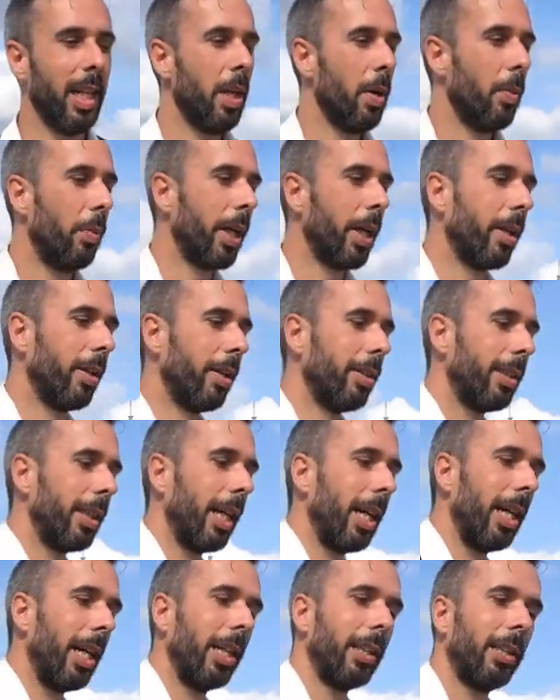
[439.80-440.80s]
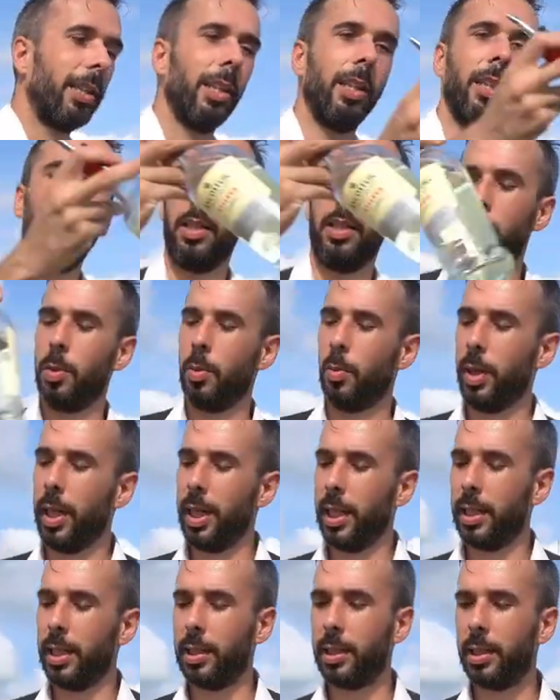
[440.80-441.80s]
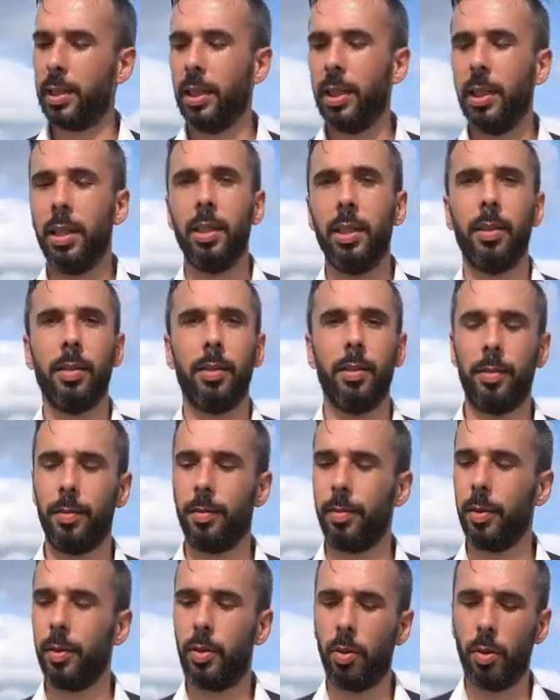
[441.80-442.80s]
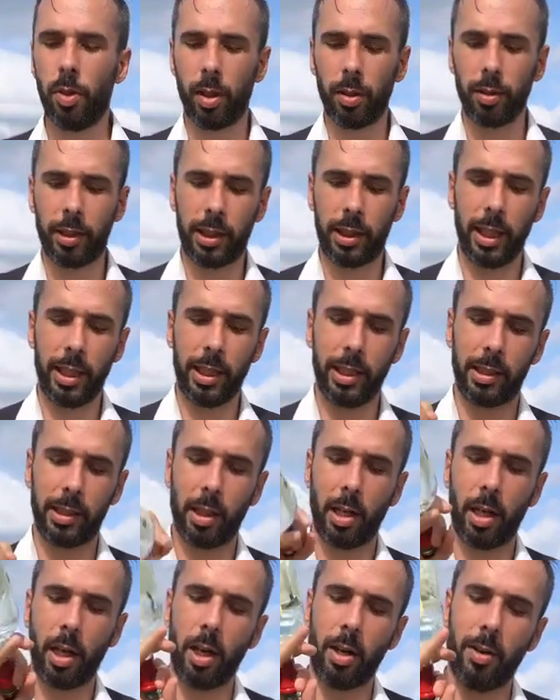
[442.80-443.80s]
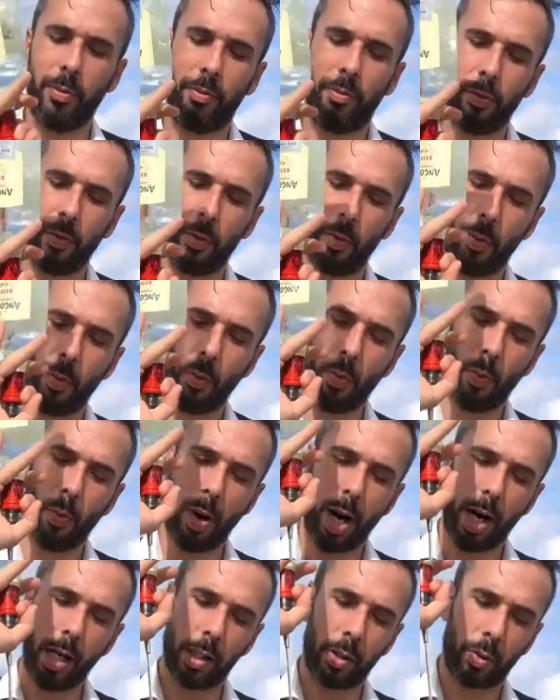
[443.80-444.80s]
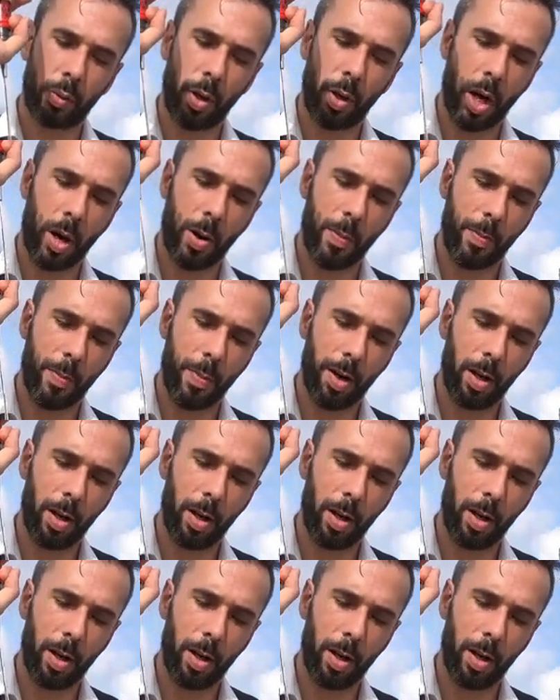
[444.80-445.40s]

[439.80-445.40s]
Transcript: We're gonna start with two ounces of white rum.